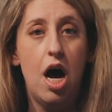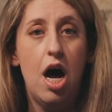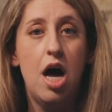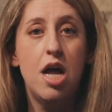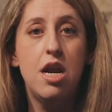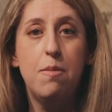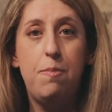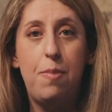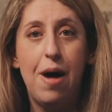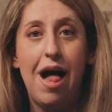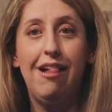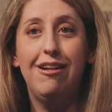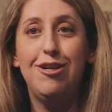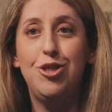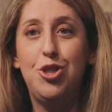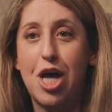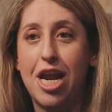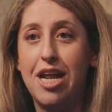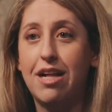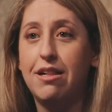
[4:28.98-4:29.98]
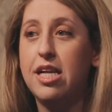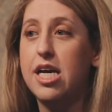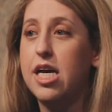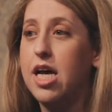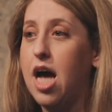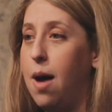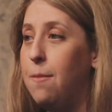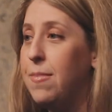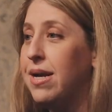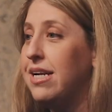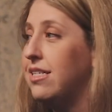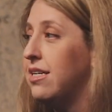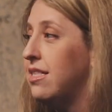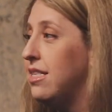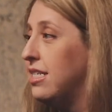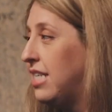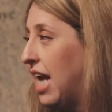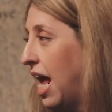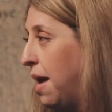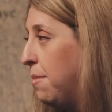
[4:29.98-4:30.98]
unapologetically coming to
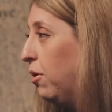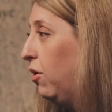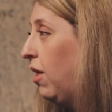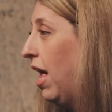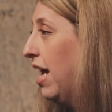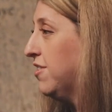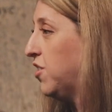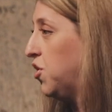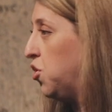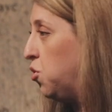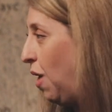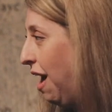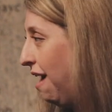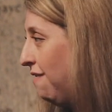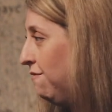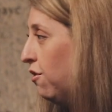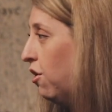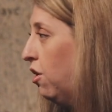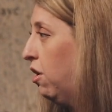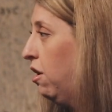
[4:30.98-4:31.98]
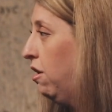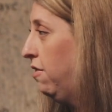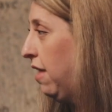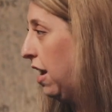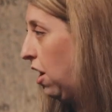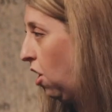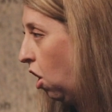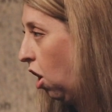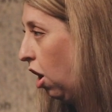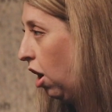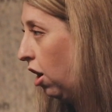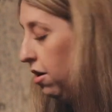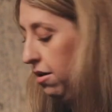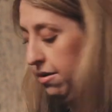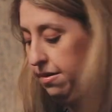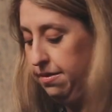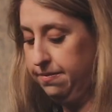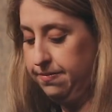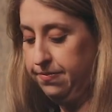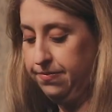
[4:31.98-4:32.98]
the table as whoever they are.
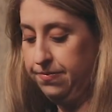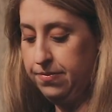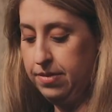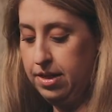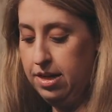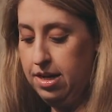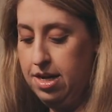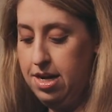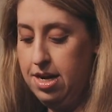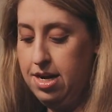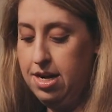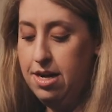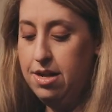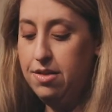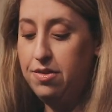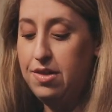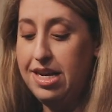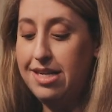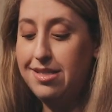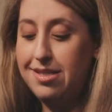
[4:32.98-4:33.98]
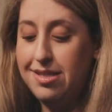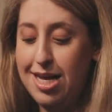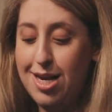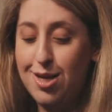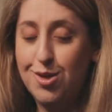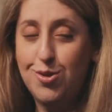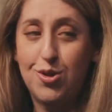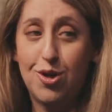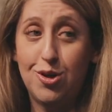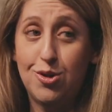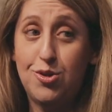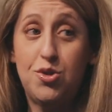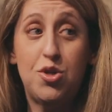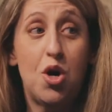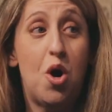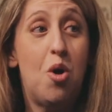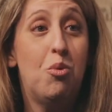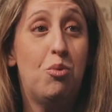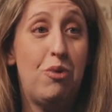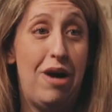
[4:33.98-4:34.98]
These things are
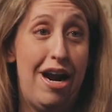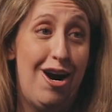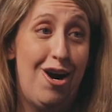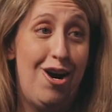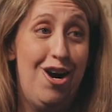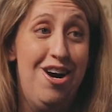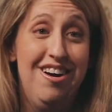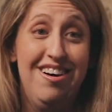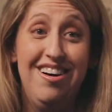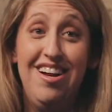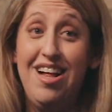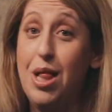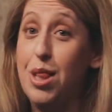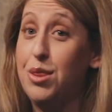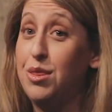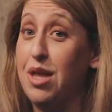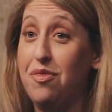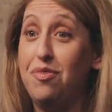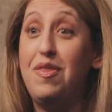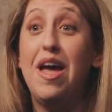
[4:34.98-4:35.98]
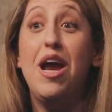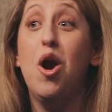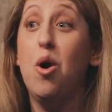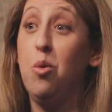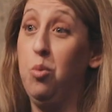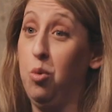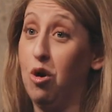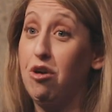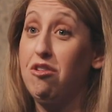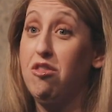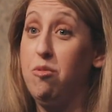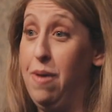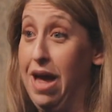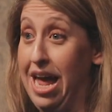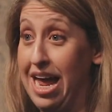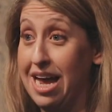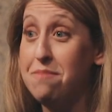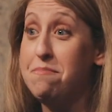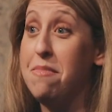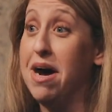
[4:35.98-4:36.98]
so rare that they are worth
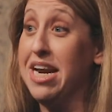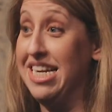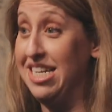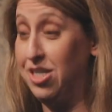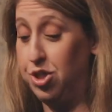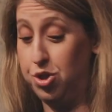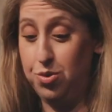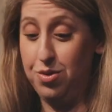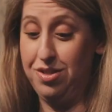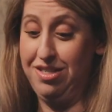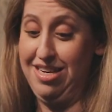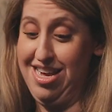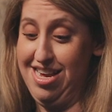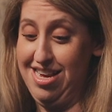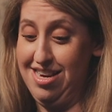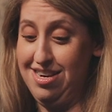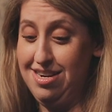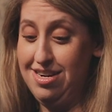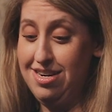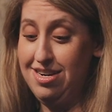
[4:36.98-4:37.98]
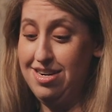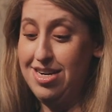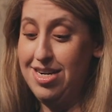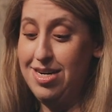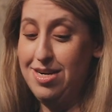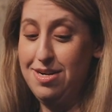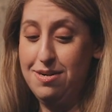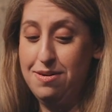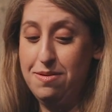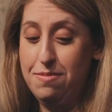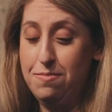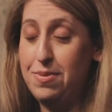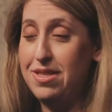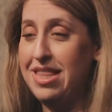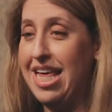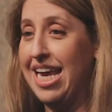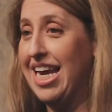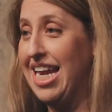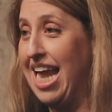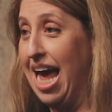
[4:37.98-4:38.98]
paying money to see. But
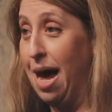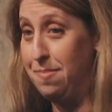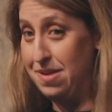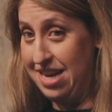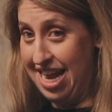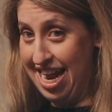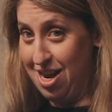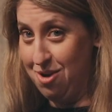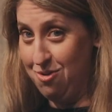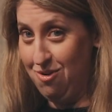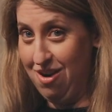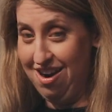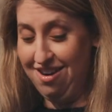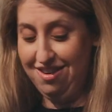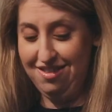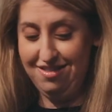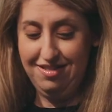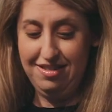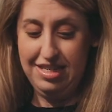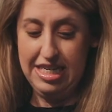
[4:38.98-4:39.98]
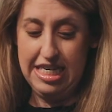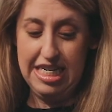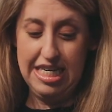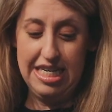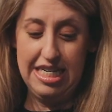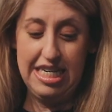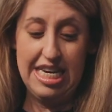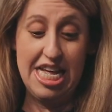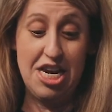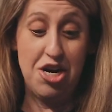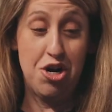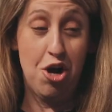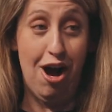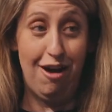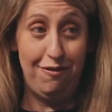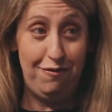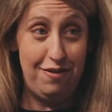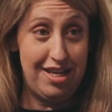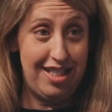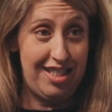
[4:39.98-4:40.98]
they can happen anywhere, in an
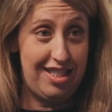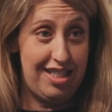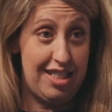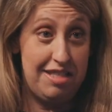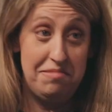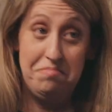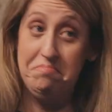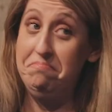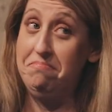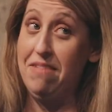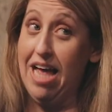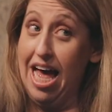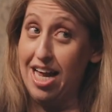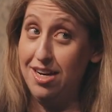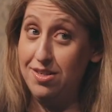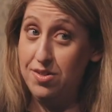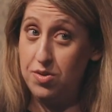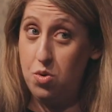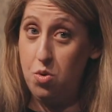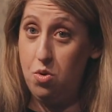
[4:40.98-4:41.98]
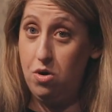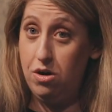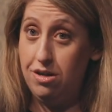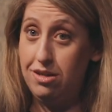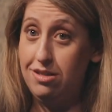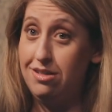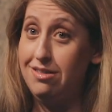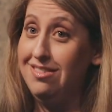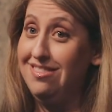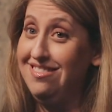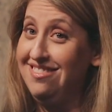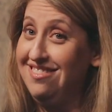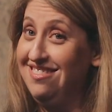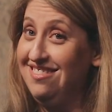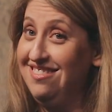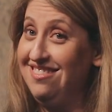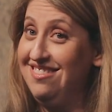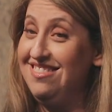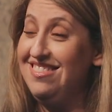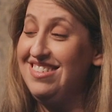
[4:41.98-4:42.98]
office, at a school,
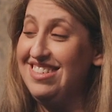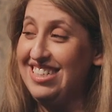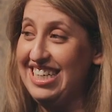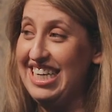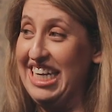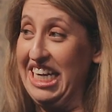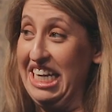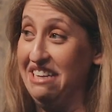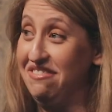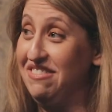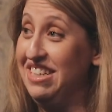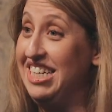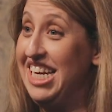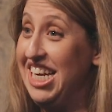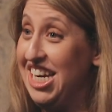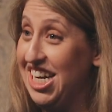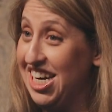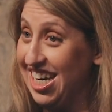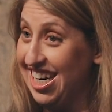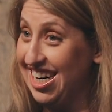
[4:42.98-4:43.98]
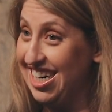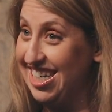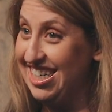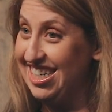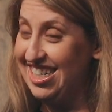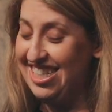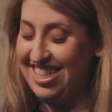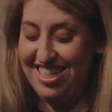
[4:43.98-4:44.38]
even here.